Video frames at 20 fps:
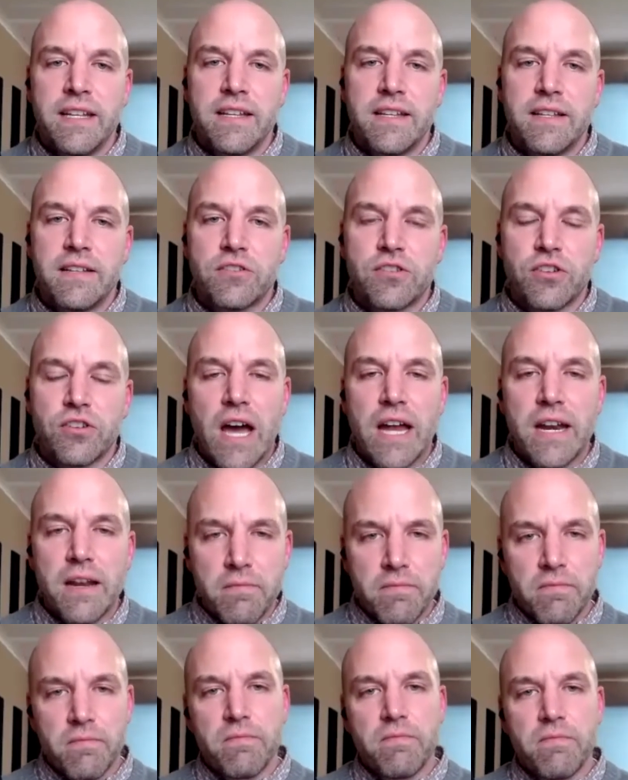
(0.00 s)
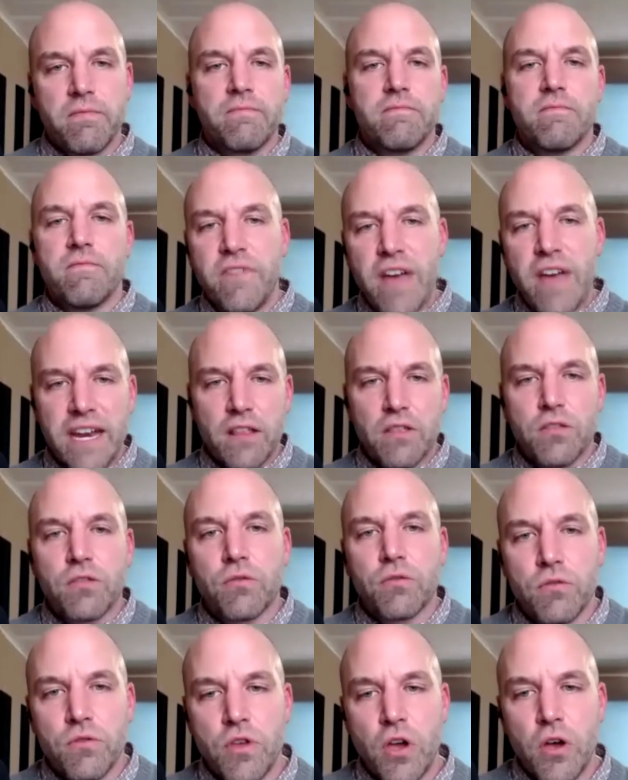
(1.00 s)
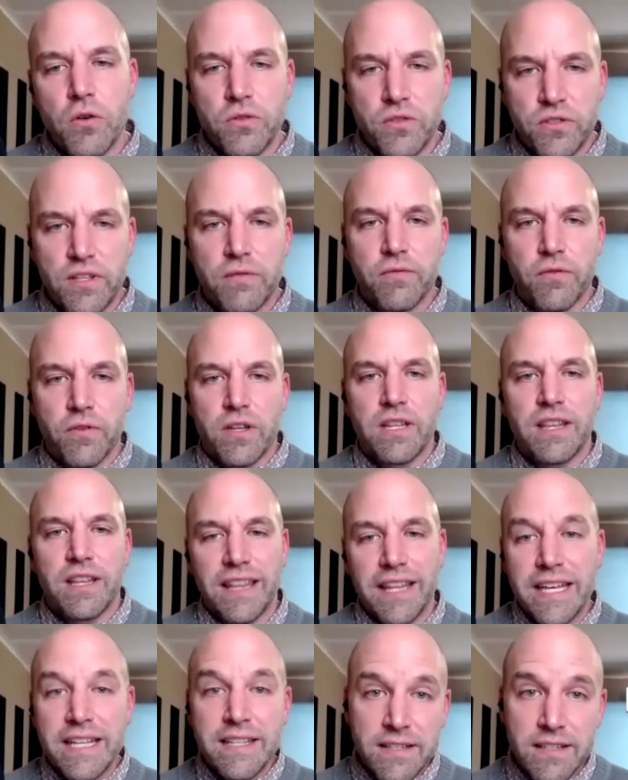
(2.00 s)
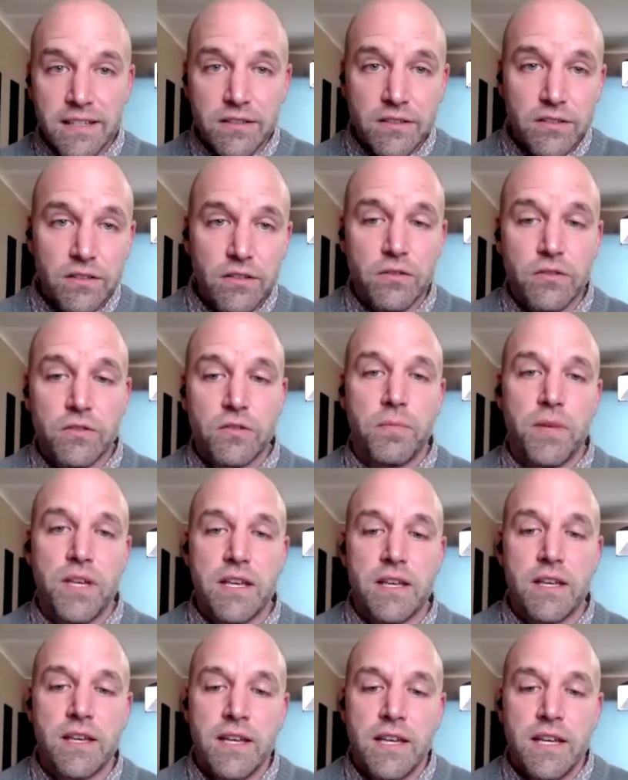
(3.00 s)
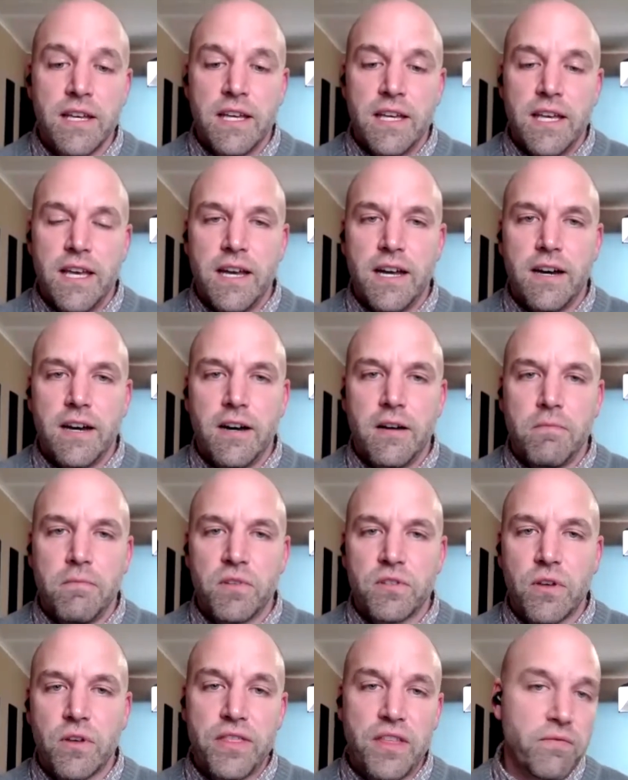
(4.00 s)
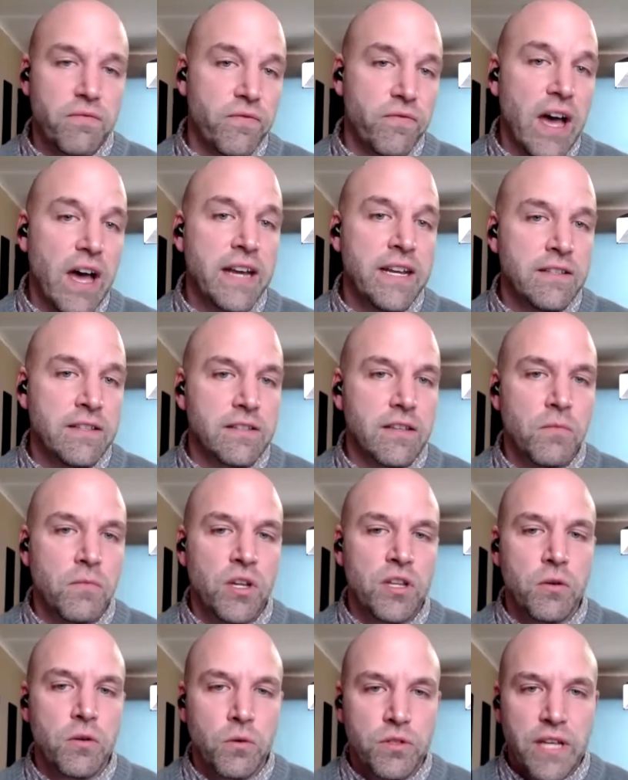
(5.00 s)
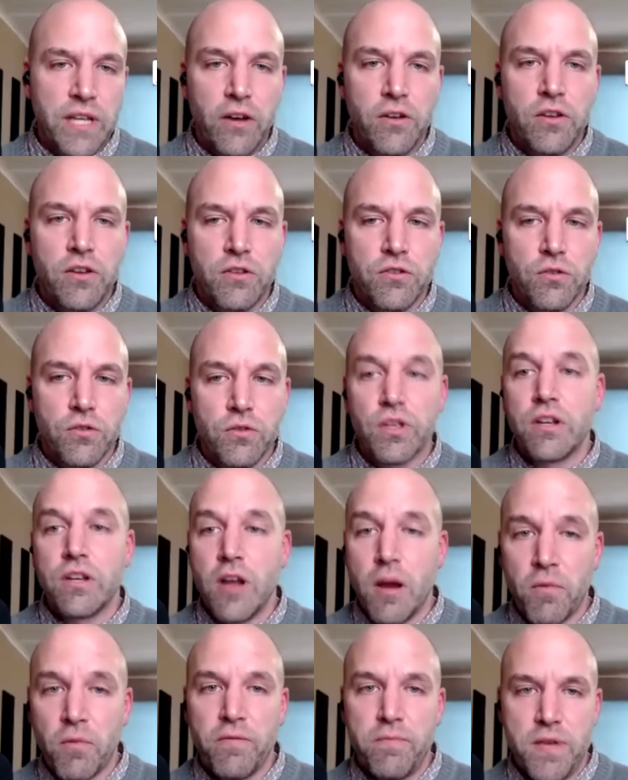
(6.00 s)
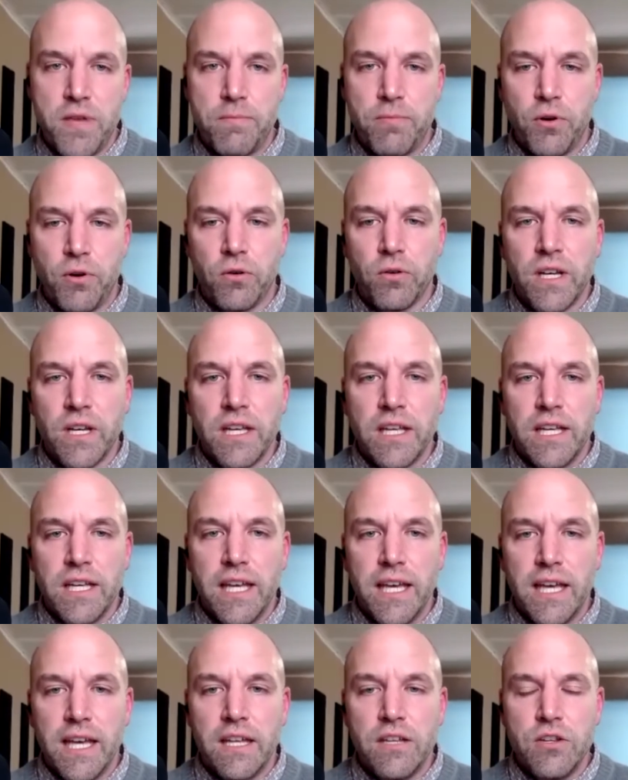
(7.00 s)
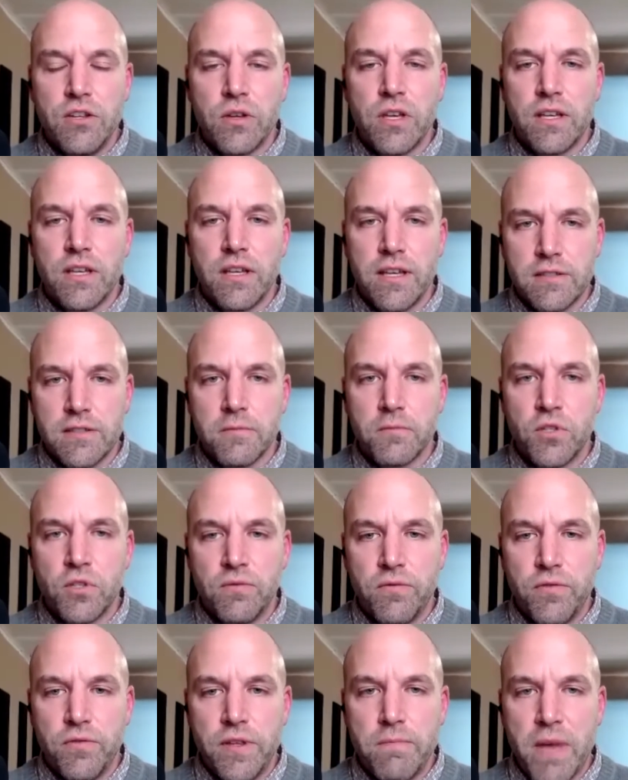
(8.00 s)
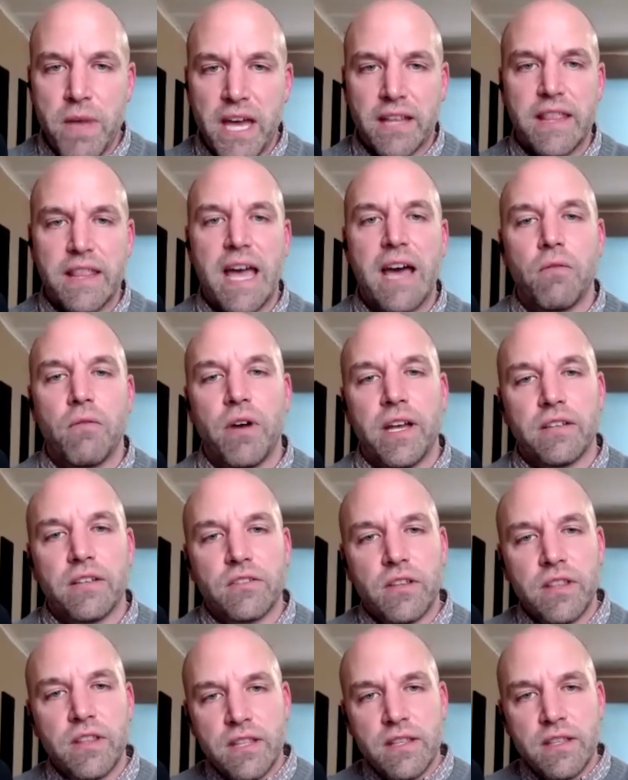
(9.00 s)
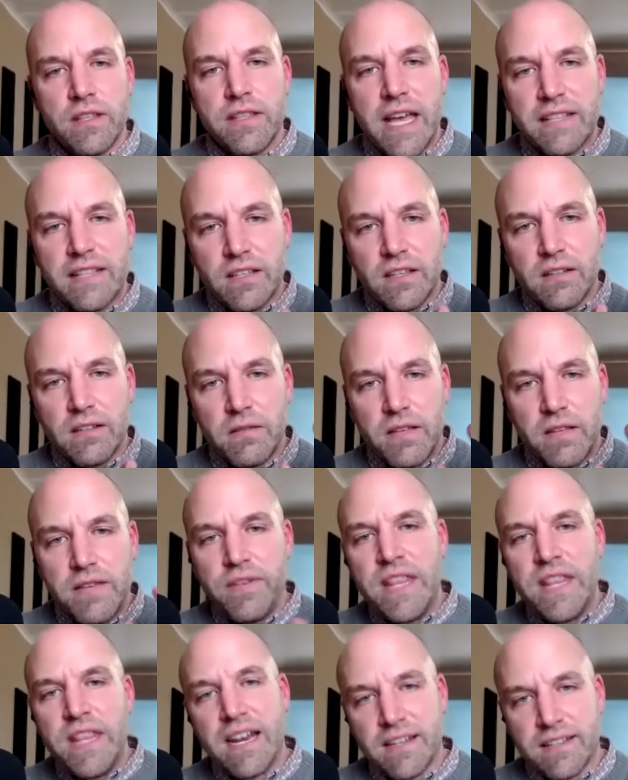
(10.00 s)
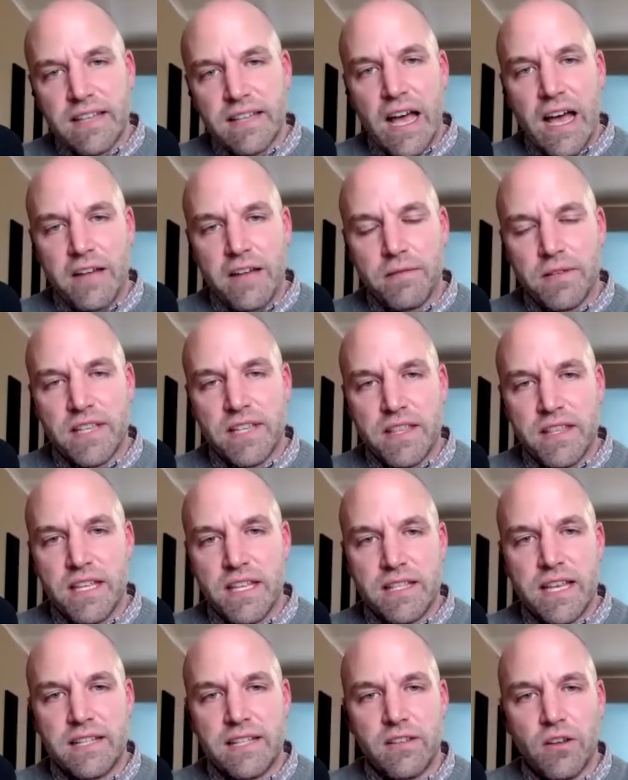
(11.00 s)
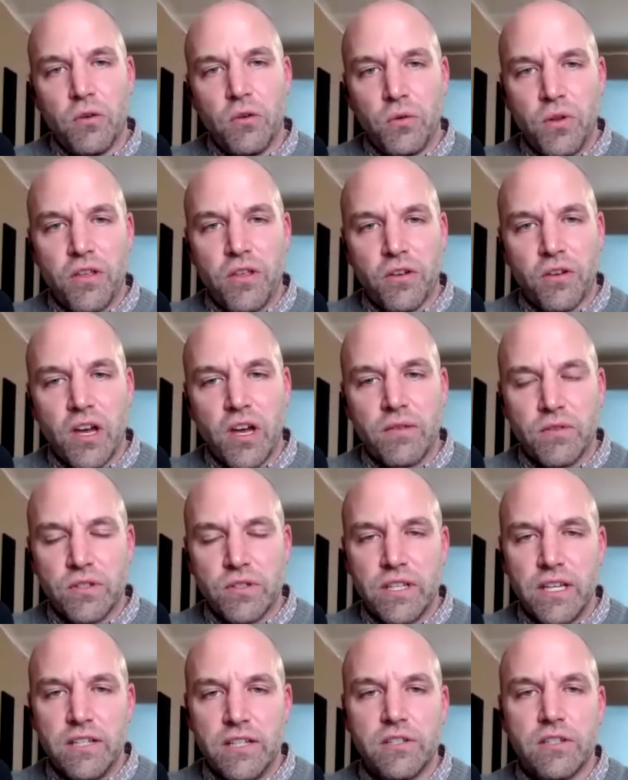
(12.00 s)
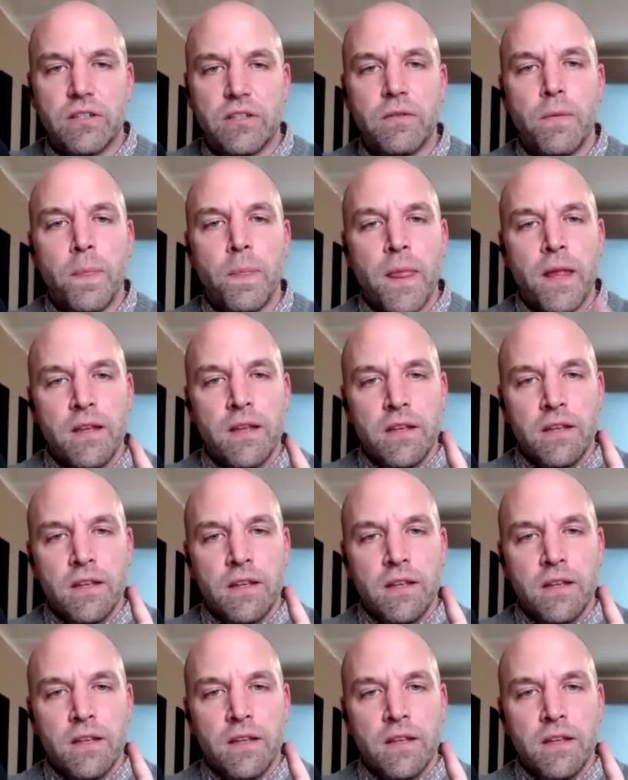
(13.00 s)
and try to vet it through those different lenses so to speak um, so i think finding someone who will tell you the truth a number of people and you can get some good feedback that way so that's leaving that aside because i think that's a whole nother conversation